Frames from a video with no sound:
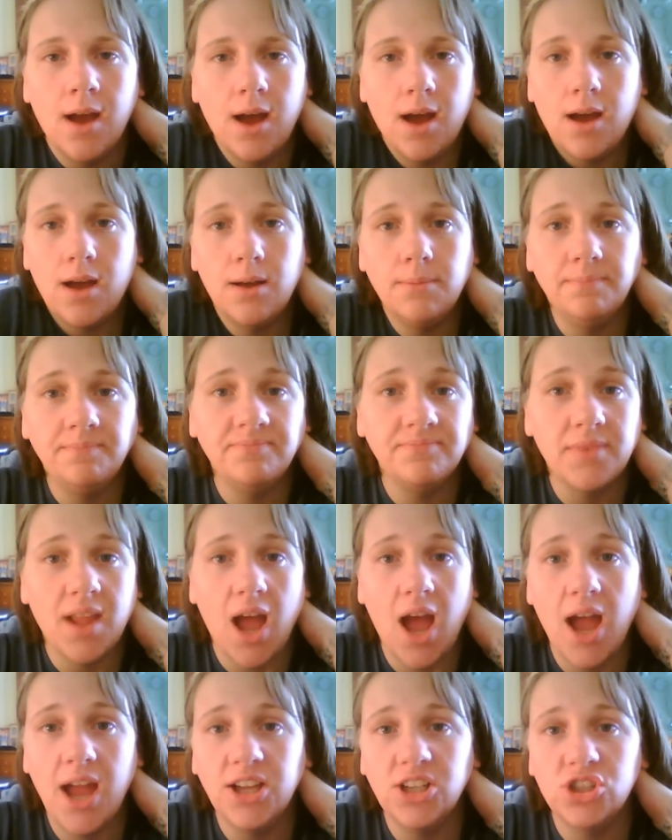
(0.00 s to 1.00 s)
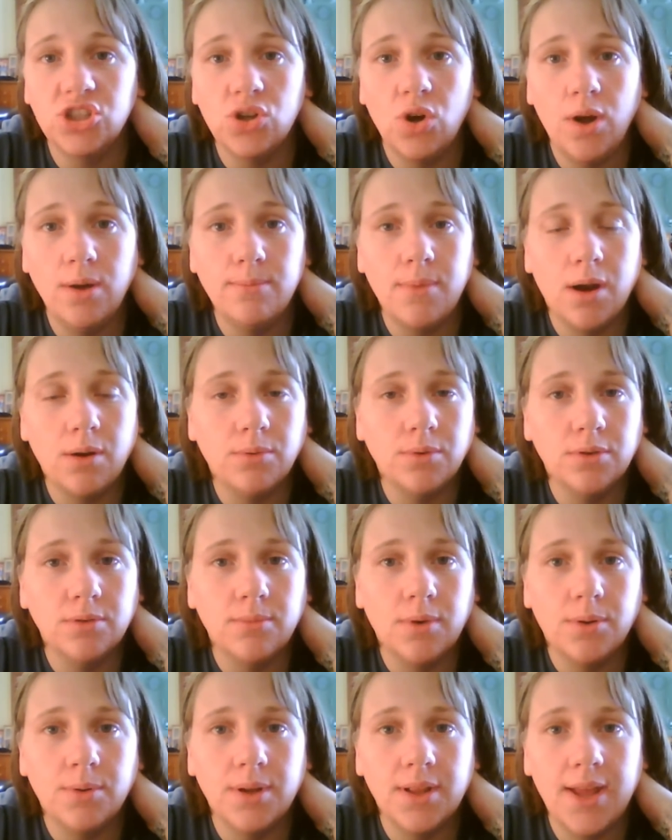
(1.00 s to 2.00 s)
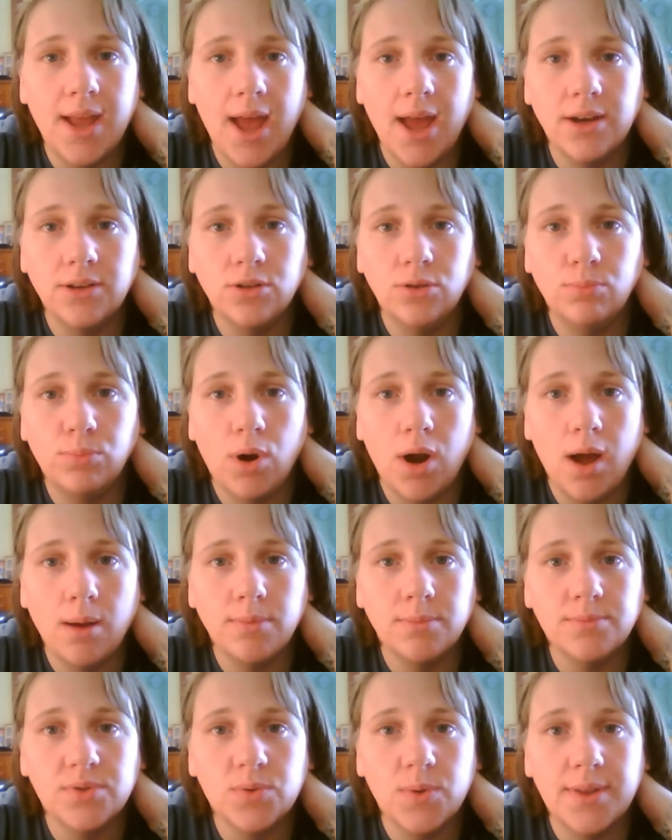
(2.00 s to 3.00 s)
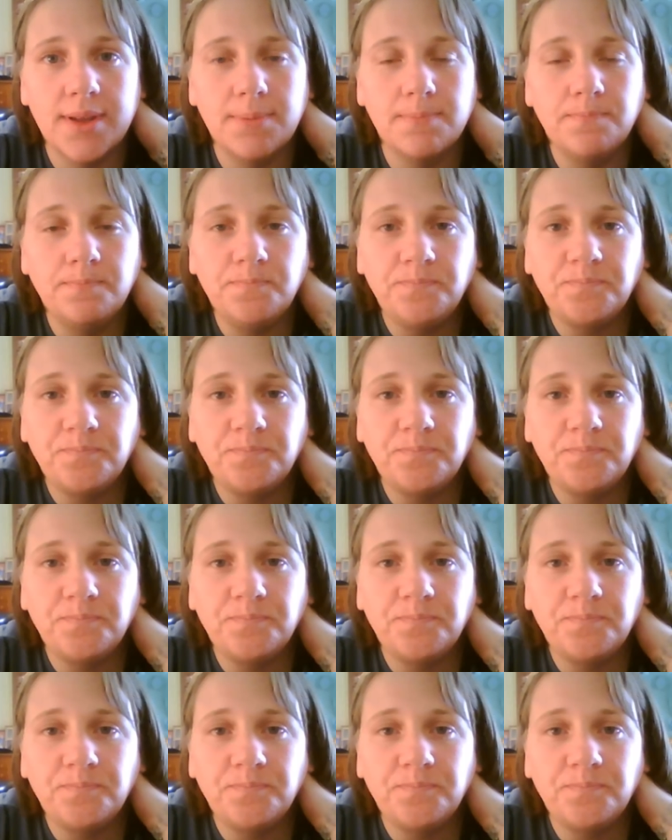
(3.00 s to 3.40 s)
Um, I enjoyed my room. I really had no problems with it.